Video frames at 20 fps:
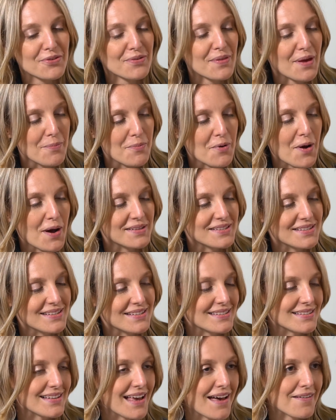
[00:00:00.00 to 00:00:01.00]
through that
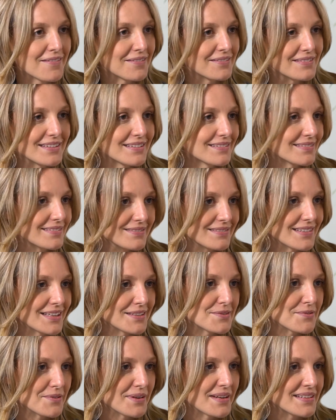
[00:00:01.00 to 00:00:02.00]
process now,
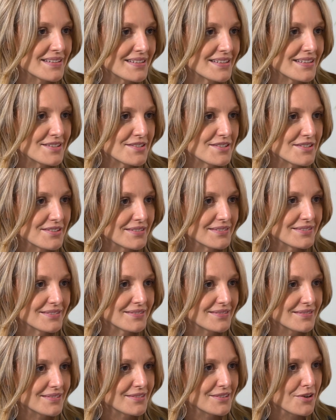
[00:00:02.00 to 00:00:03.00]
that's what I teach
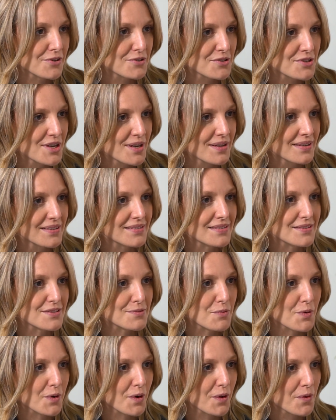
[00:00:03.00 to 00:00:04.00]
and coach on and
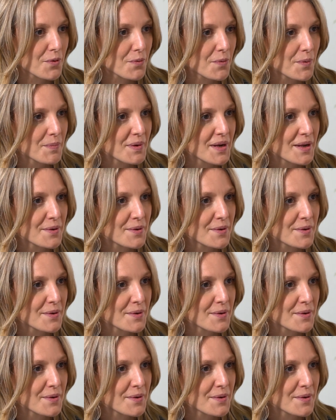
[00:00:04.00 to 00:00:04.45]
support other women